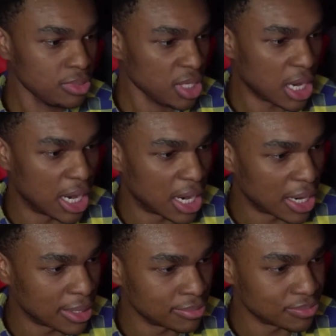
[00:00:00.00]
I
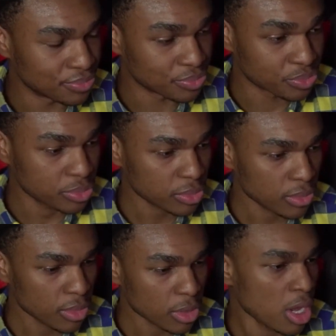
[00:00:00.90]

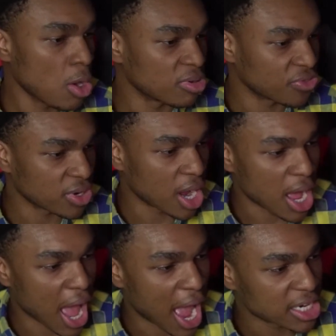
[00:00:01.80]
almost forgot.
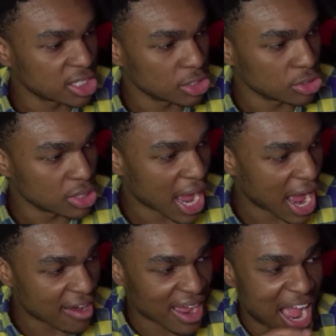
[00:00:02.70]
I
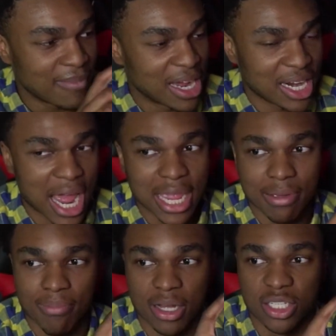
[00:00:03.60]
have my light
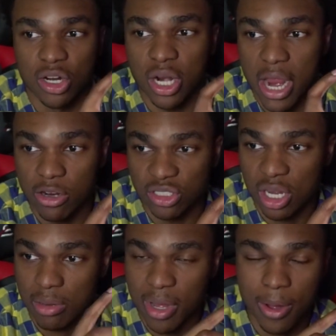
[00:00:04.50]
mounted on the Arisaka
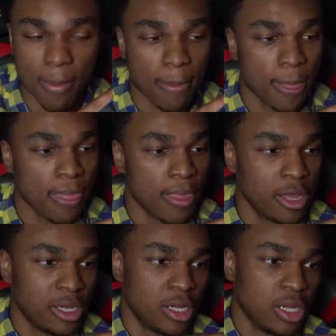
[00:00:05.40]
Mount
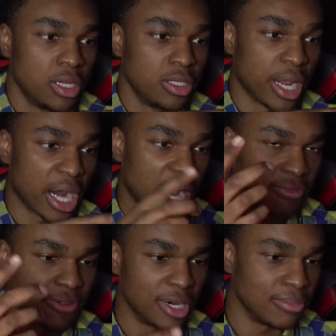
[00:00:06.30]
that I got
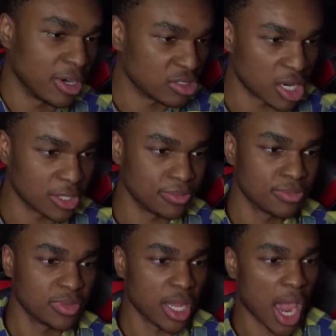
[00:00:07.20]
from Arisaka,
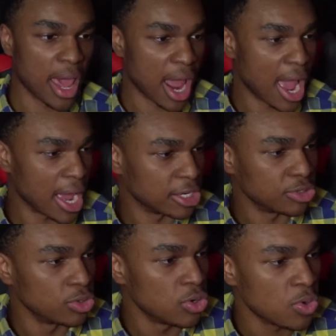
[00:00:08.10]
and I
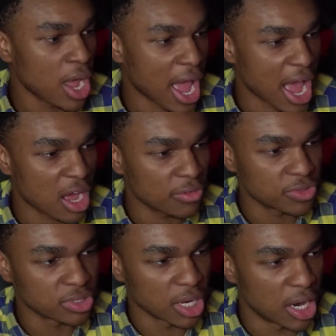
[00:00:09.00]
do have
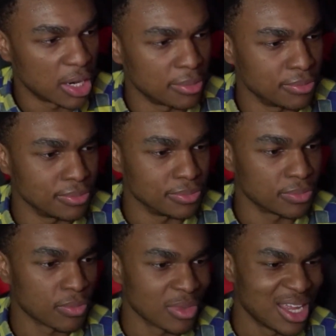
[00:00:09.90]
some.
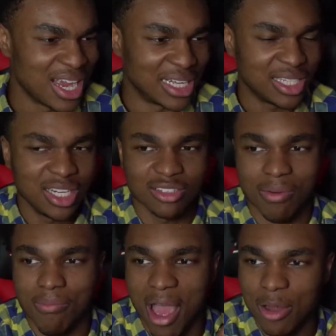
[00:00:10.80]
I think these are
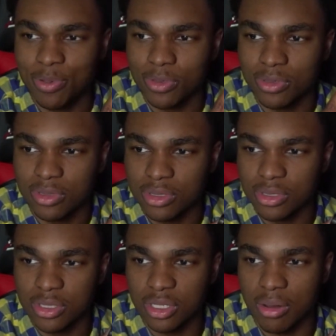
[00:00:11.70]
Magpul.
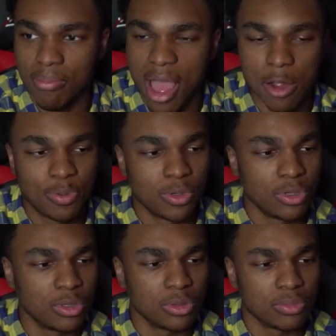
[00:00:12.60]
These are the
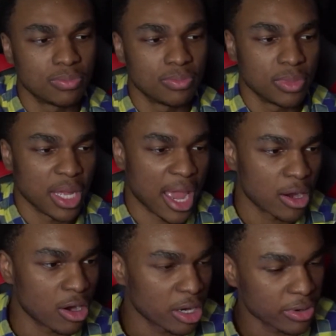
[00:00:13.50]
Magpul
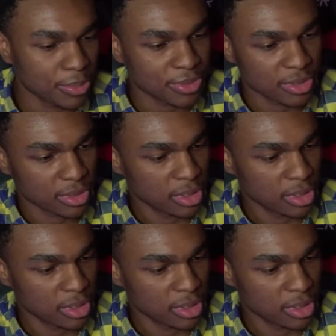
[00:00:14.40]
handguard grips.